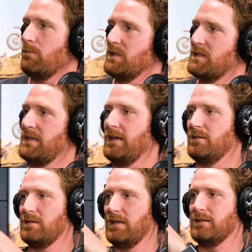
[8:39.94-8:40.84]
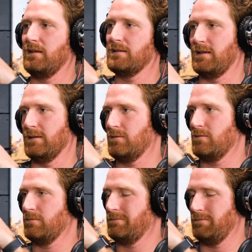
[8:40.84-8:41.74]
is that that's like
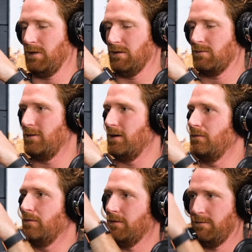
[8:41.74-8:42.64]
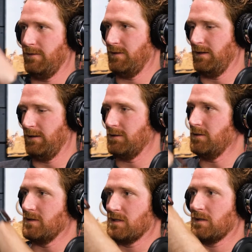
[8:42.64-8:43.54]
12 to 15
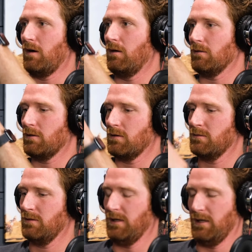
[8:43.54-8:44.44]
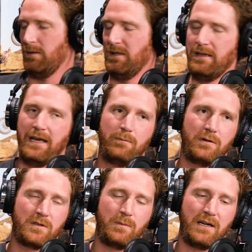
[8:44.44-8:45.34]
inches taller in that
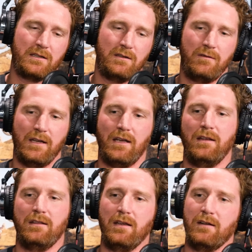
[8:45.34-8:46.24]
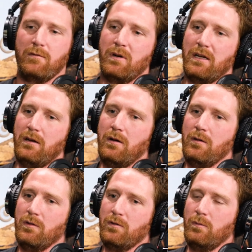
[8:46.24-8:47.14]
perspective. Like I think everybody
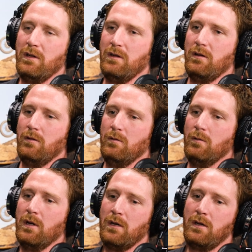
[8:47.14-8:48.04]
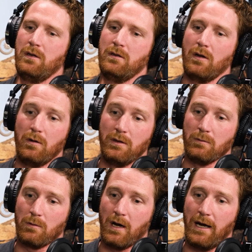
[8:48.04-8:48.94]
knows when you go and
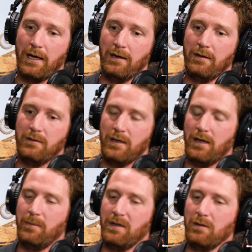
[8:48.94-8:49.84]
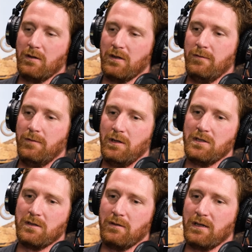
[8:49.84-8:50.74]
you ride and you look at the
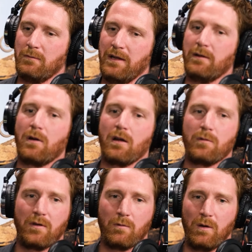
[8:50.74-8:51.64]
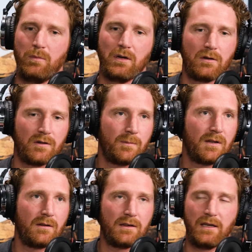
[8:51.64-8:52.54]
footage and you're like, wow, that rock was like way bigger or
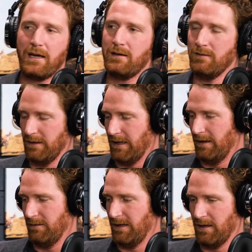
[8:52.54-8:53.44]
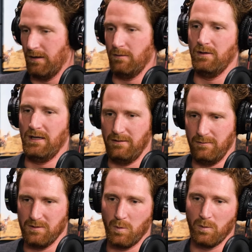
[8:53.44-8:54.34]
something like that. Like I got over that and
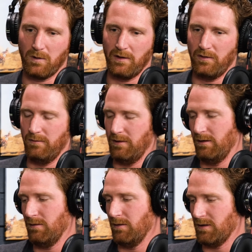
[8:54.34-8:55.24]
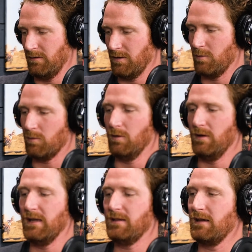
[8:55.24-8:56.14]
it was more impressive than it looked on the
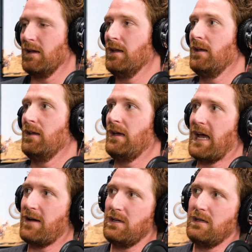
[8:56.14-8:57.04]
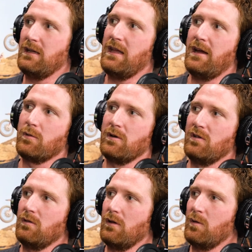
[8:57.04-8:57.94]
GoPro. And I think having the camera
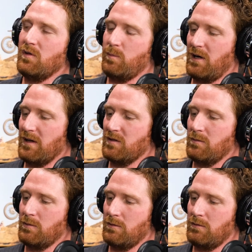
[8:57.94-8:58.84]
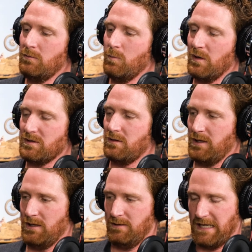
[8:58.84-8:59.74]
as low as possible while still
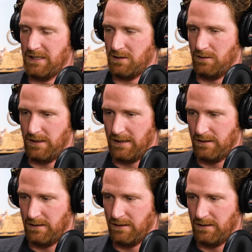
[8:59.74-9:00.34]
having it attached to your head